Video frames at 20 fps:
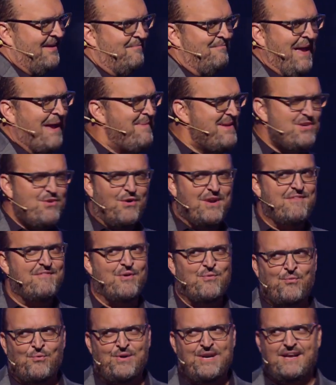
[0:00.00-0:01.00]
Maybe you don't
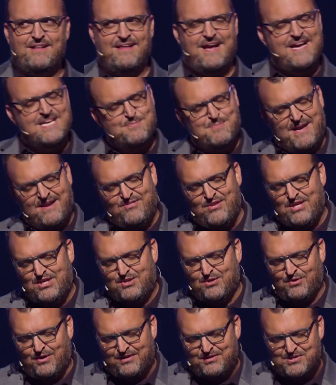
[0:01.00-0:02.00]
even realize, but I think
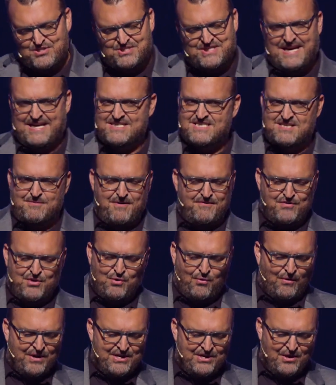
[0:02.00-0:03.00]
you'll understand. Some of
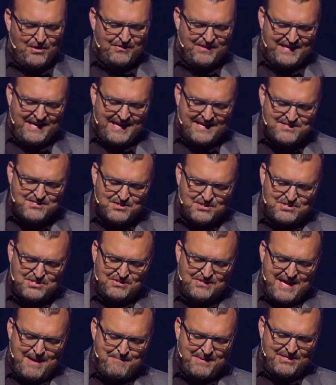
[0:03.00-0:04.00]
you already know the answer to
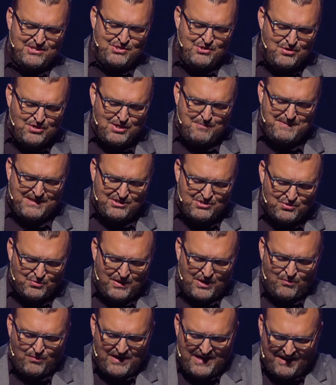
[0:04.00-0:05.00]
that, but you could be
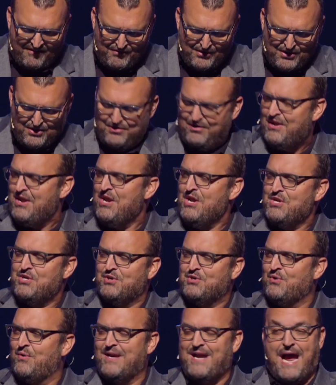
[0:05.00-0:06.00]
doing whatever
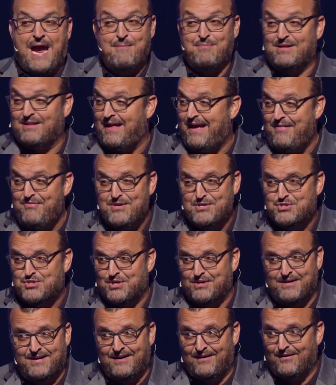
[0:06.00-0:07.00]
you're doing. I'm glad that
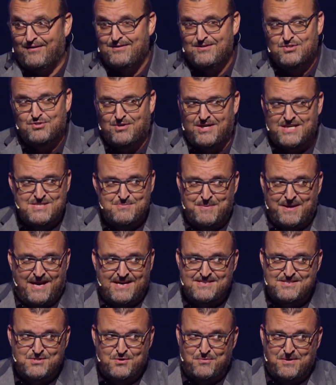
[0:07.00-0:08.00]
you're here. Trust me, I
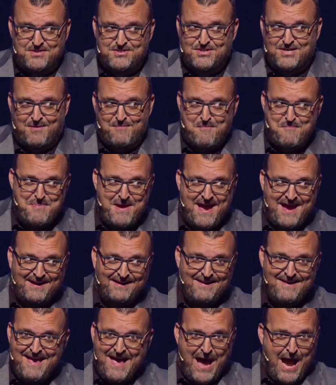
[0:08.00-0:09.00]
still want you to come back.
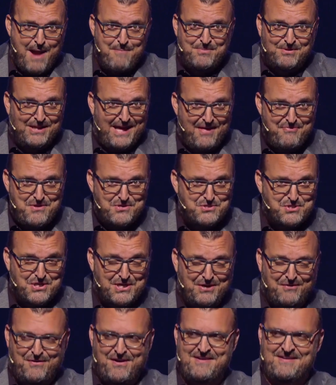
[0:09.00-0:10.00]
I'm glad that you're
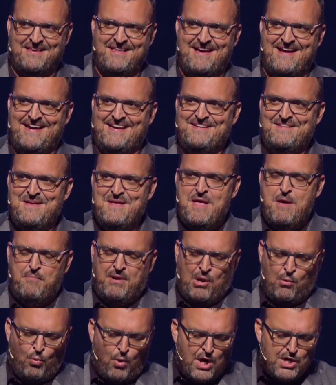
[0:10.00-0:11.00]
here online, but
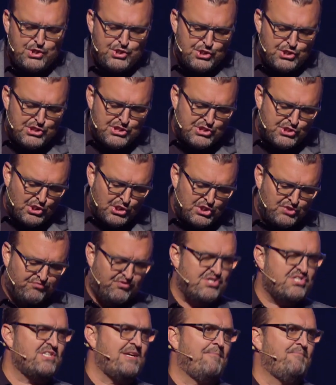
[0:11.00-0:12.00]
I want you to search
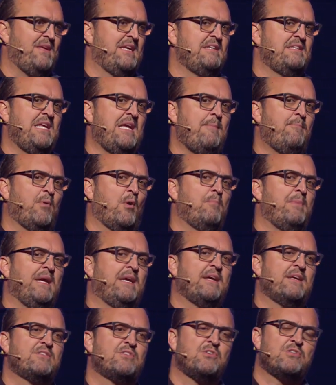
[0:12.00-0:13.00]
for something deeper
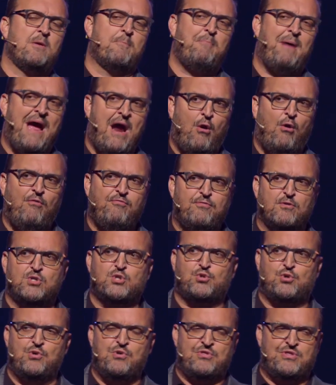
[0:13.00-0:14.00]
because there's a powerful
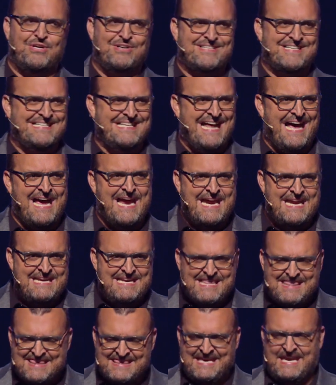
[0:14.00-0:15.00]
truth. There's
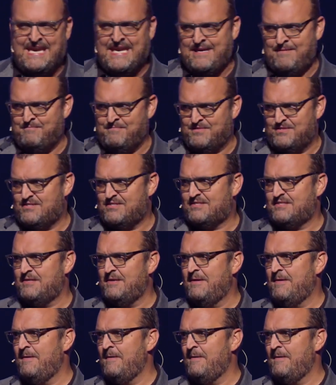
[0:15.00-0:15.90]
nine themes